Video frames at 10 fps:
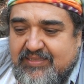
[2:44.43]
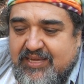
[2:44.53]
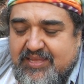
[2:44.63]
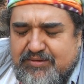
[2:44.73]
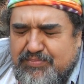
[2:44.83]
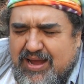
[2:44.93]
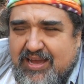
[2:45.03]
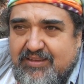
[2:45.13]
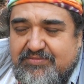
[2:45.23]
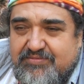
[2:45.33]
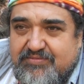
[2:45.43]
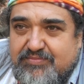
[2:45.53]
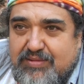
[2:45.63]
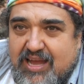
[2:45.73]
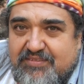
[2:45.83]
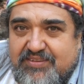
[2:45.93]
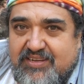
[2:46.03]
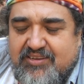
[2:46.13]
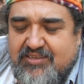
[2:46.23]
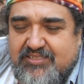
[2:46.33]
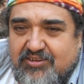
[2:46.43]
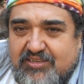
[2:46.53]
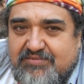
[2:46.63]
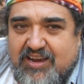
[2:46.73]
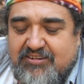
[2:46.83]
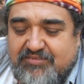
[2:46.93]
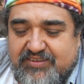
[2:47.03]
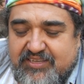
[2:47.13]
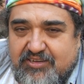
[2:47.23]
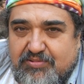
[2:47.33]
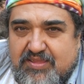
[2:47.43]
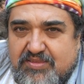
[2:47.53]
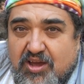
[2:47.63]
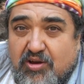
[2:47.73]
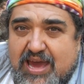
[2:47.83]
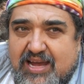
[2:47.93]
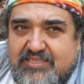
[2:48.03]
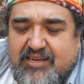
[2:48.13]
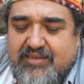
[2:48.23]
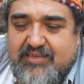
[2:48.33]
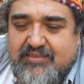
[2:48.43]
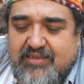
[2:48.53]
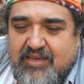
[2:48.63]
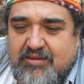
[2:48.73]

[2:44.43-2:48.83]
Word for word: I think my my video is the only viral video with no ads on it,